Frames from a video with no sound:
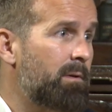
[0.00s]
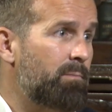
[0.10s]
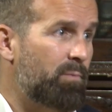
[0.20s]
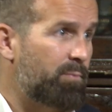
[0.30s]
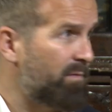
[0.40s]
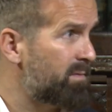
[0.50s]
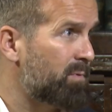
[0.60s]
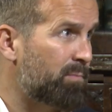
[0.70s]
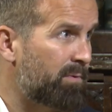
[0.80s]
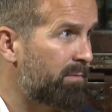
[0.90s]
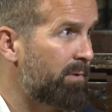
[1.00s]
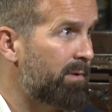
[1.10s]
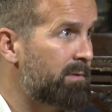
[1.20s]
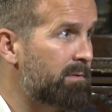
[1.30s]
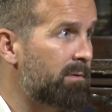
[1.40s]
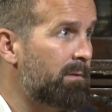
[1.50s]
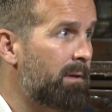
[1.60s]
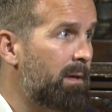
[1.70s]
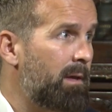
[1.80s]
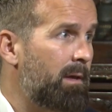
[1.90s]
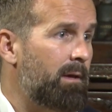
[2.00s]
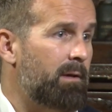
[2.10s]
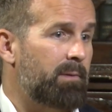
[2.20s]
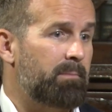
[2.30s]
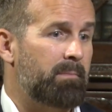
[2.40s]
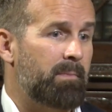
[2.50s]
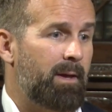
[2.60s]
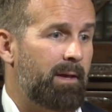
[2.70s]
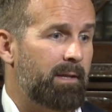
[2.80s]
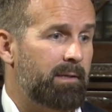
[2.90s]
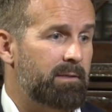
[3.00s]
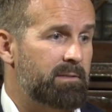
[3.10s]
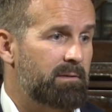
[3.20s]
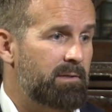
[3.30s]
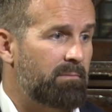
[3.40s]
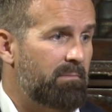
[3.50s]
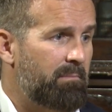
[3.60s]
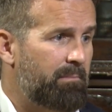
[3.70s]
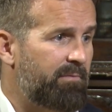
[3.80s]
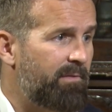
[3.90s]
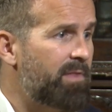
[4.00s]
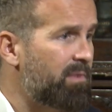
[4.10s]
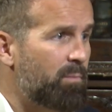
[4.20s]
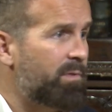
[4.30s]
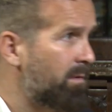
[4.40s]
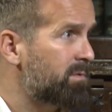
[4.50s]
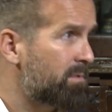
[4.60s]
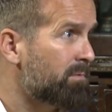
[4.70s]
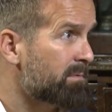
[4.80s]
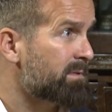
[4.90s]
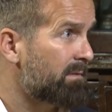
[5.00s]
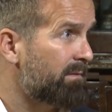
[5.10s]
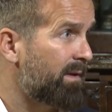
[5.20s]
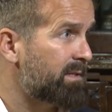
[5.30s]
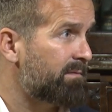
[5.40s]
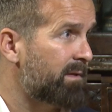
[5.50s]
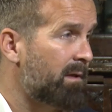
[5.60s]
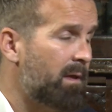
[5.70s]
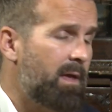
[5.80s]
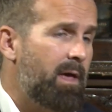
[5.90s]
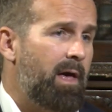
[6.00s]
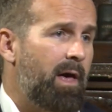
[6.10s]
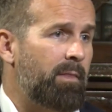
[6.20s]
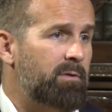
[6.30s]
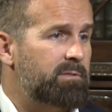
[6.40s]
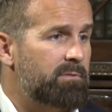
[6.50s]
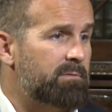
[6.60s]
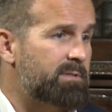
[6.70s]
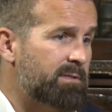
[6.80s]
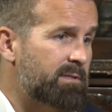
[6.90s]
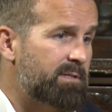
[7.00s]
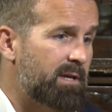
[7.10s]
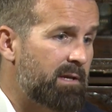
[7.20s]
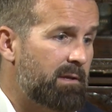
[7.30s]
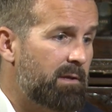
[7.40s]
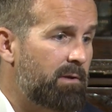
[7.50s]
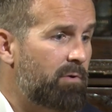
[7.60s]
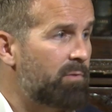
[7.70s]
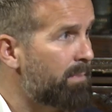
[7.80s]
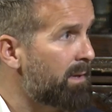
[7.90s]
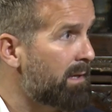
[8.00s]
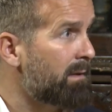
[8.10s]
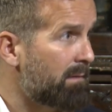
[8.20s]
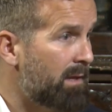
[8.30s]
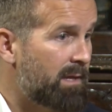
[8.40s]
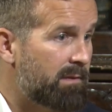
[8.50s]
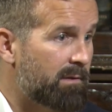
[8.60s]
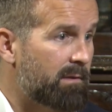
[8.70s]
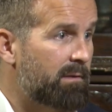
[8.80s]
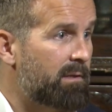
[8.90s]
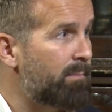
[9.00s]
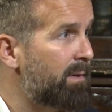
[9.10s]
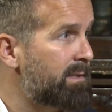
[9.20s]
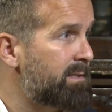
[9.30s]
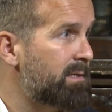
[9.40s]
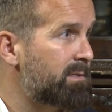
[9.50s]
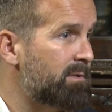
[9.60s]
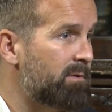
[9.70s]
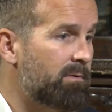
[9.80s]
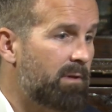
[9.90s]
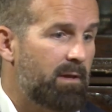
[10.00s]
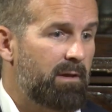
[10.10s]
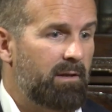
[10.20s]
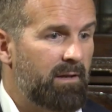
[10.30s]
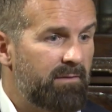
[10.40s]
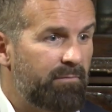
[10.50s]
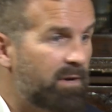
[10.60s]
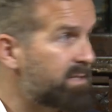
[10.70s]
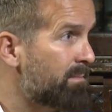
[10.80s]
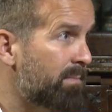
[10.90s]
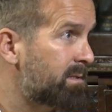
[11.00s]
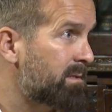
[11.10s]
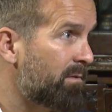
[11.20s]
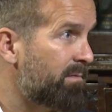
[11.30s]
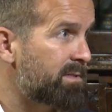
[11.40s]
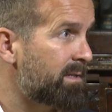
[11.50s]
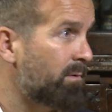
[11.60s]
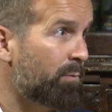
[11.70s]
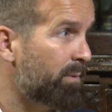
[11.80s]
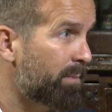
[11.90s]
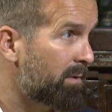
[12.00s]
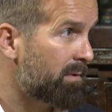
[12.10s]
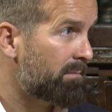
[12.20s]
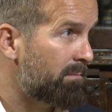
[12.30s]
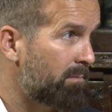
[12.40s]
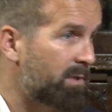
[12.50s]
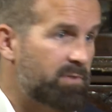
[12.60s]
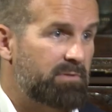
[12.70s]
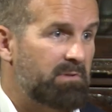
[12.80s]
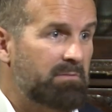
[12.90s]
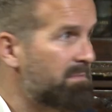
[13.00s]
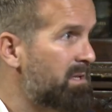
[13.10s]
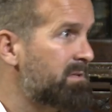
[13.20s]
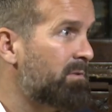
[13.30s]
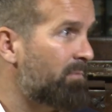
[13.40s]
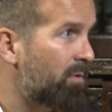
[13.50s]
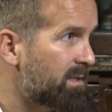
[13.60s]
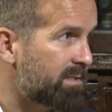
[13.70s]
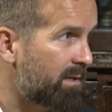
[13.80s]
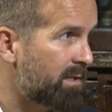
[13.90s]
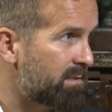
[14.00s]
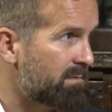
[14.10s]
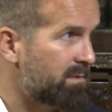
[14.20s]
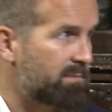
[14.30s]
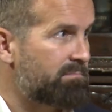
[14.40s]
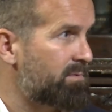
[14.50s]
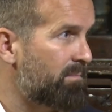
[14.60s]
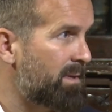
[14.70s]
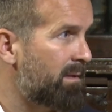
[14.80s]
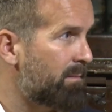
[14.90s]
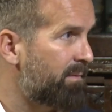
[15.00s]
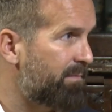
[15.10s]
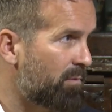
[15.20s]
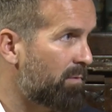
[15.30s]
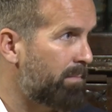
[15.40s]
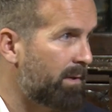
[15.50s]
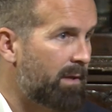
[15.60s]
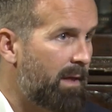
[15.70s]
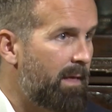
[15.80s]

more profitable with what they do, and provide them with those tools effectively. And those tools, as I say, could be either the ability to leave resting bids and offers in an order book, which is not rocket science. It's sort of been done before, but